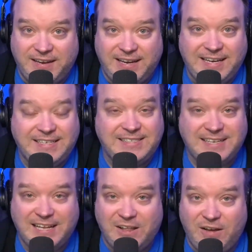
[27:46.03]
They need to
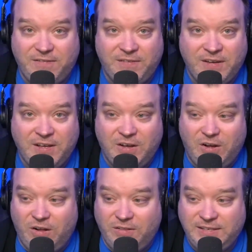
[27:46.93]
sell off
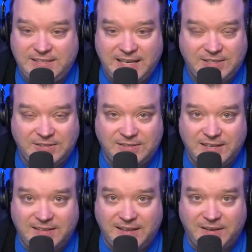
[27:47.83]
all these stations
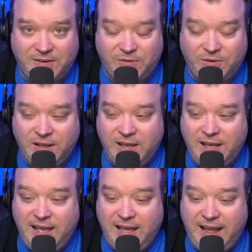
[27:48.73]
that they own.
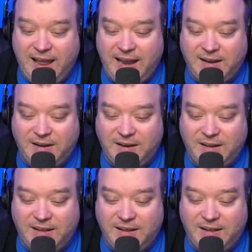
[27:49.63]
And